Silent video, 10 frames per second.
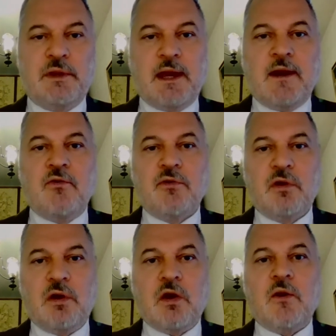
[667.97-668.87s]
without
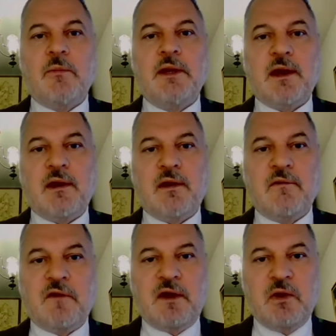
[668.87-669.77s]
harming our
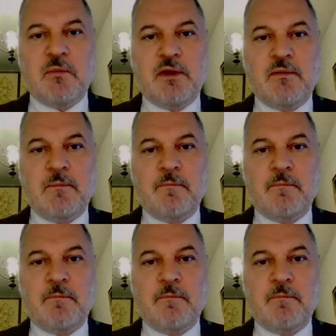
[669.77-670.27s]
environment?